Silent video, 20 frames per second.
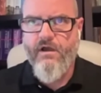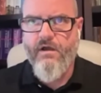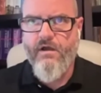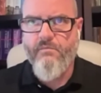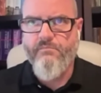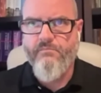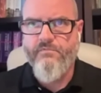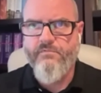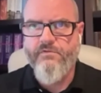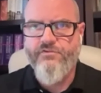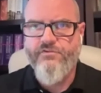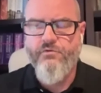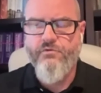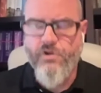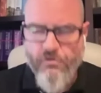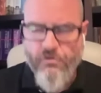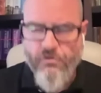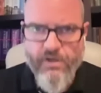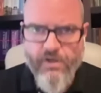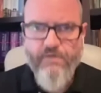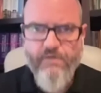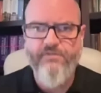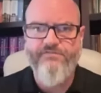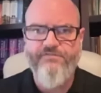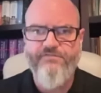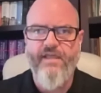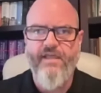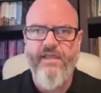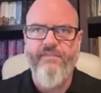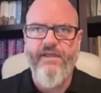um, to agree
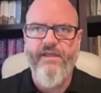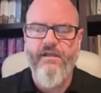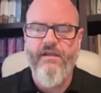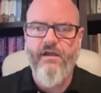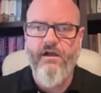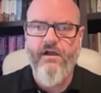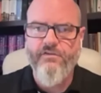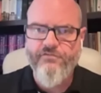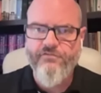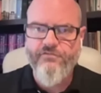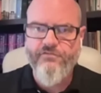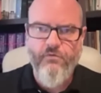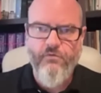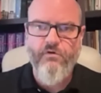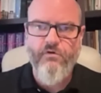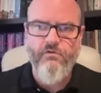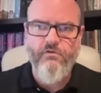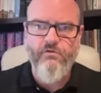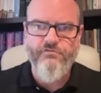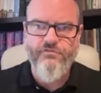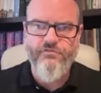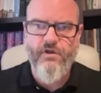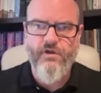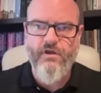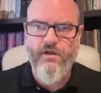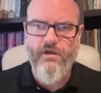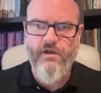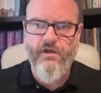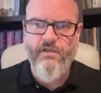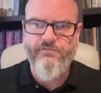with Dan that a historical,
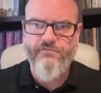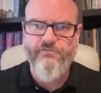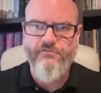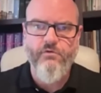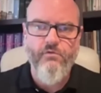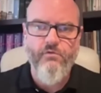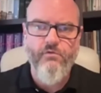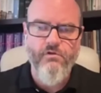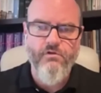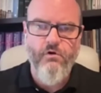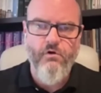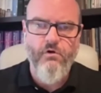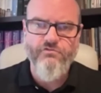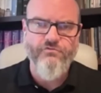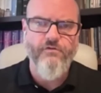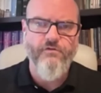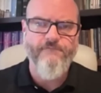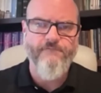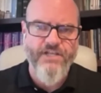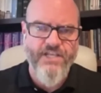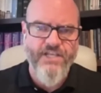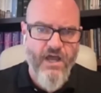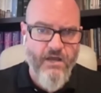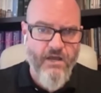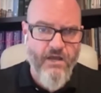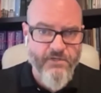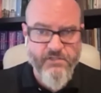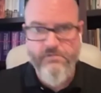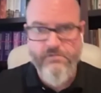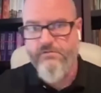uh, historical, cultural,
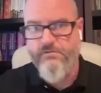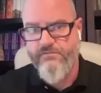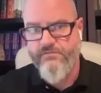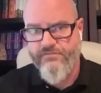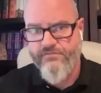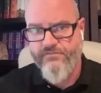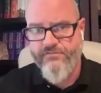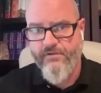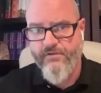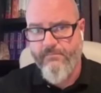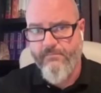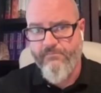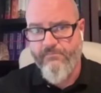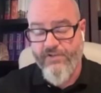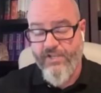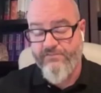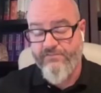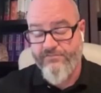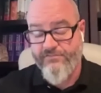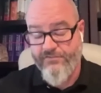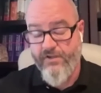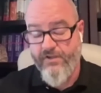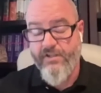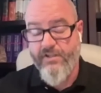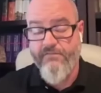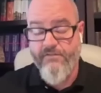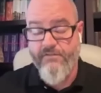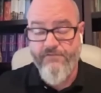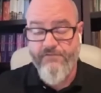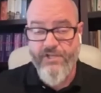phenomenal st- um,
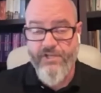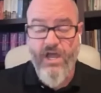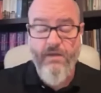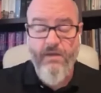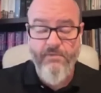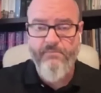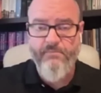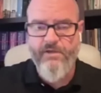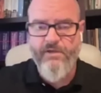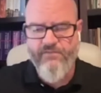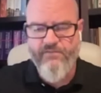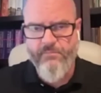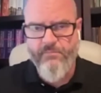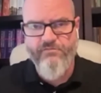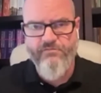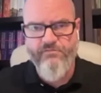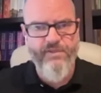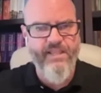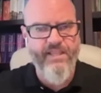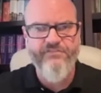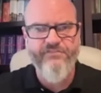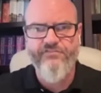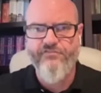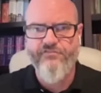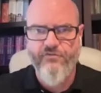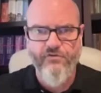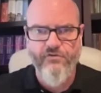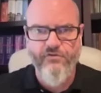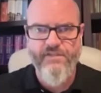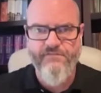study of the phenomenon of a movement
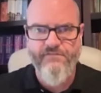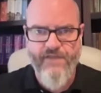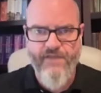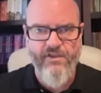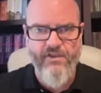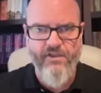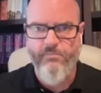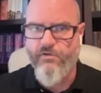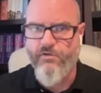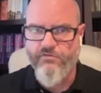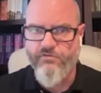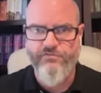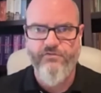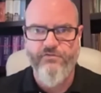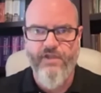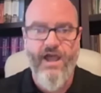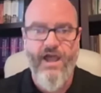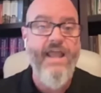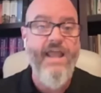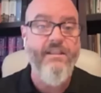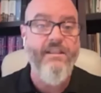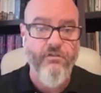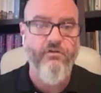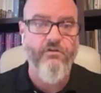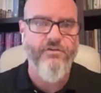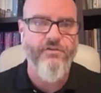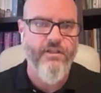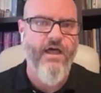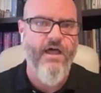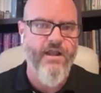is certainly valuable. There's no, I
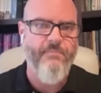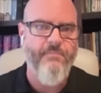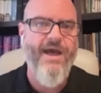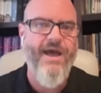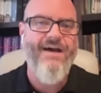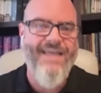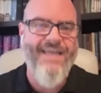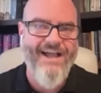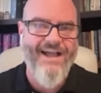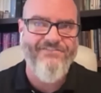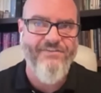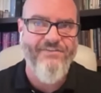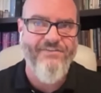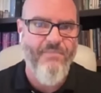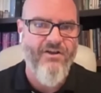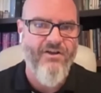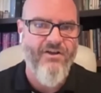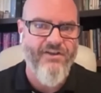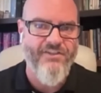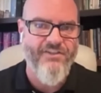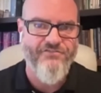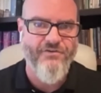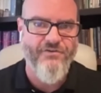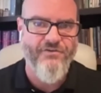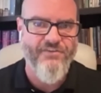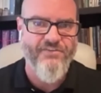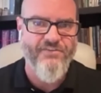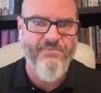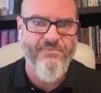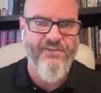learned a lot about actually modern
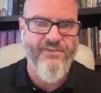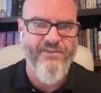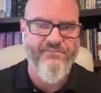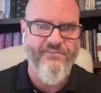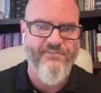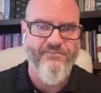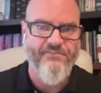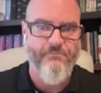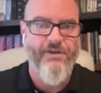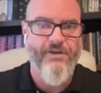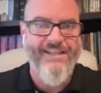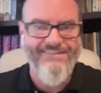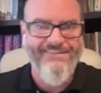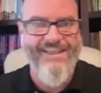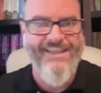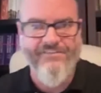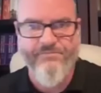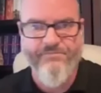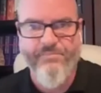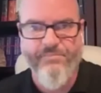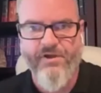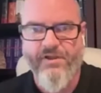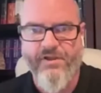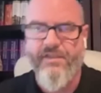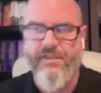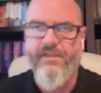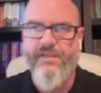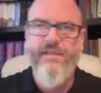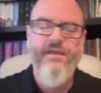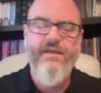history of dispensationalism reading Dan's
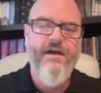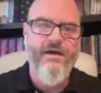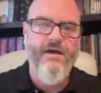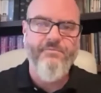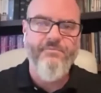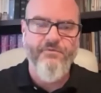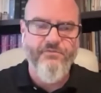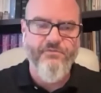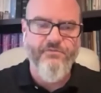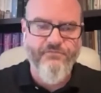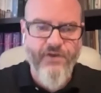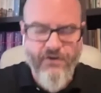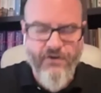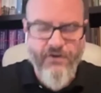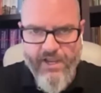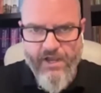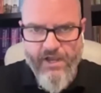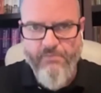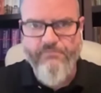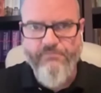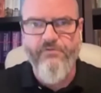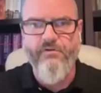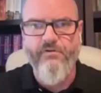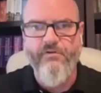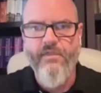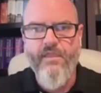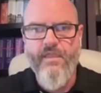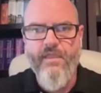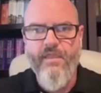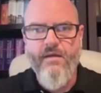book, um, so it was very
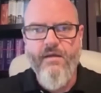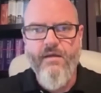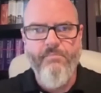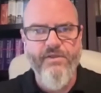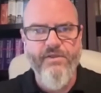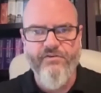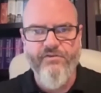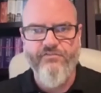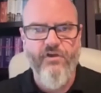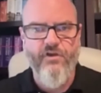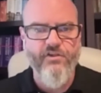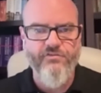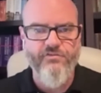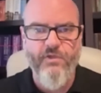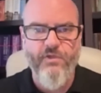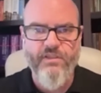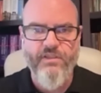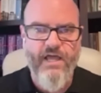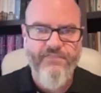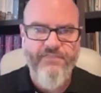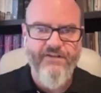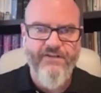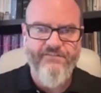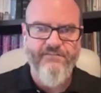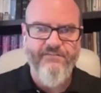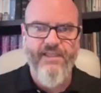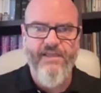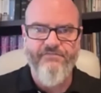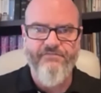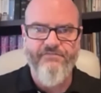helpful. But there's also a lot
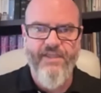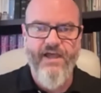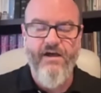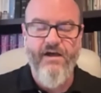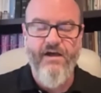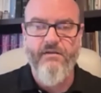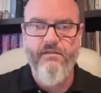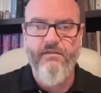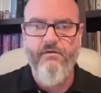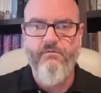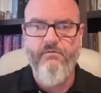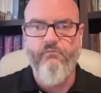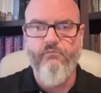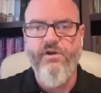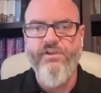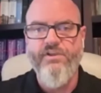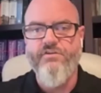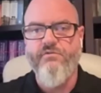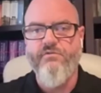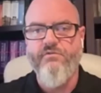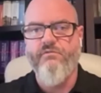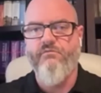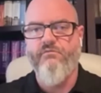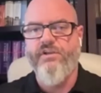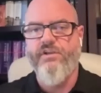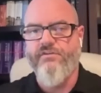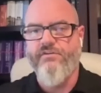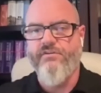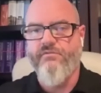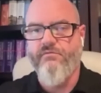that's left out when
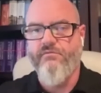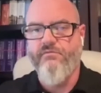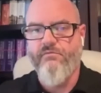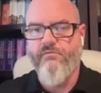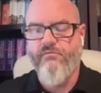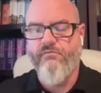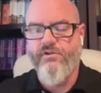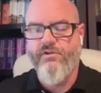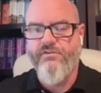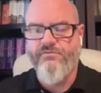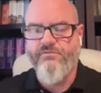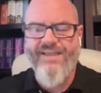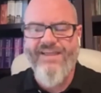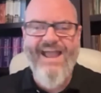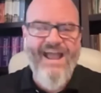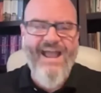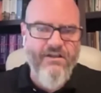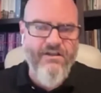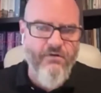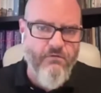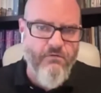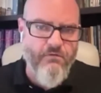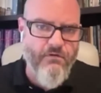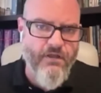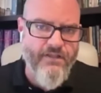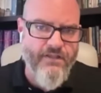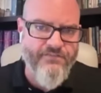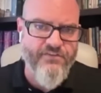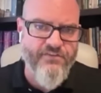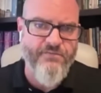you when you when you
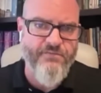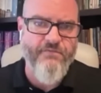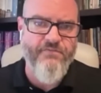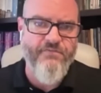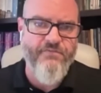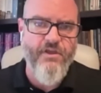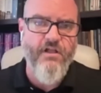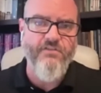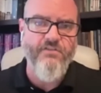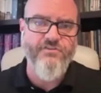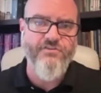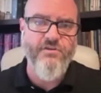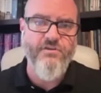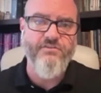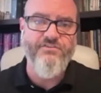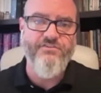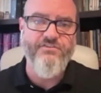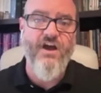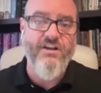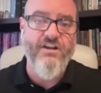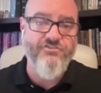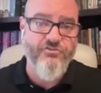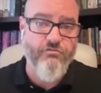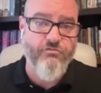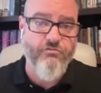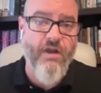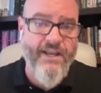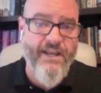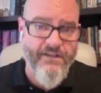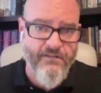tackle a system of theology
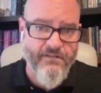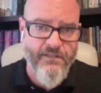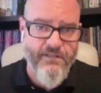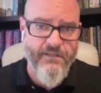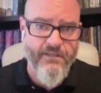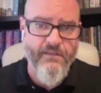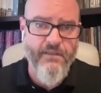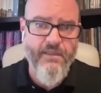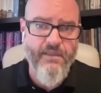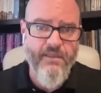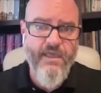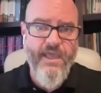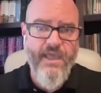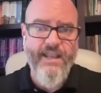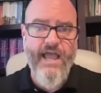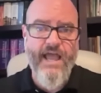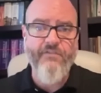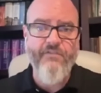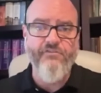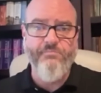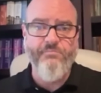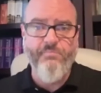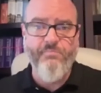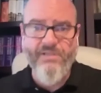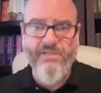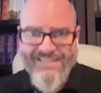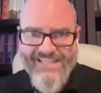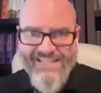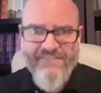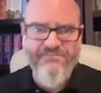doctrinally and how those
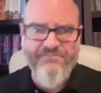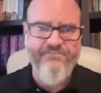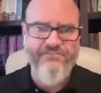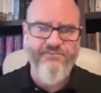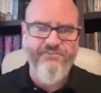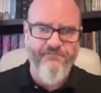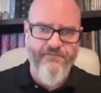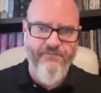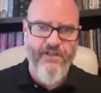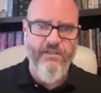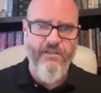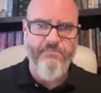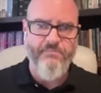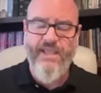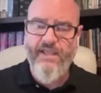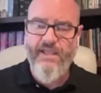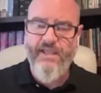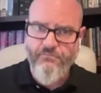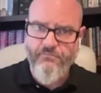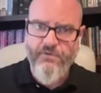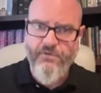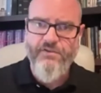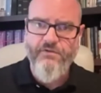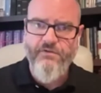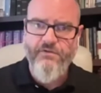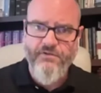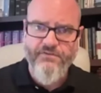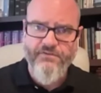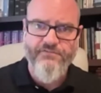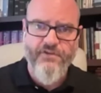beliefs developed as
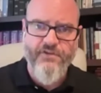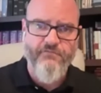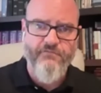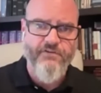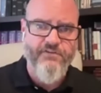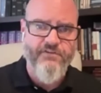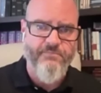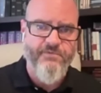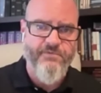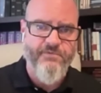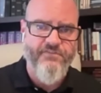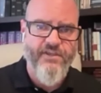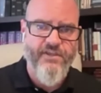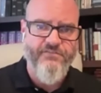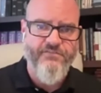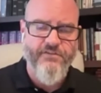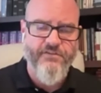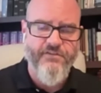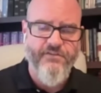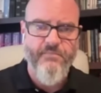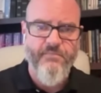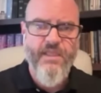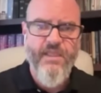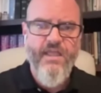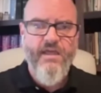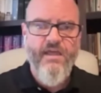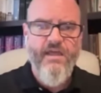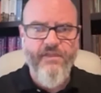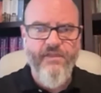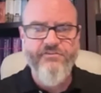we do in discovering dispensationalism,
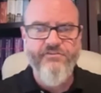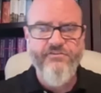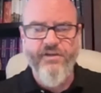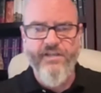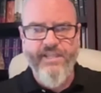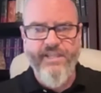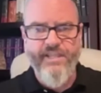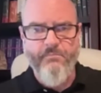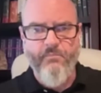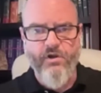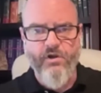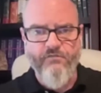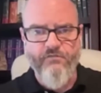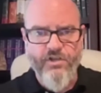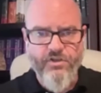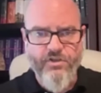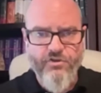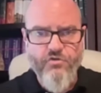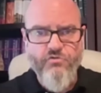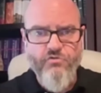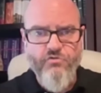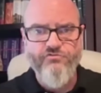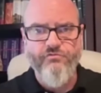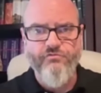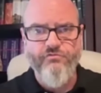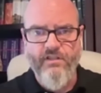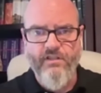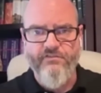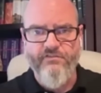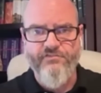then you're going to get more of a
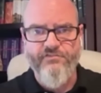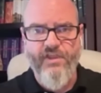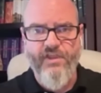neutral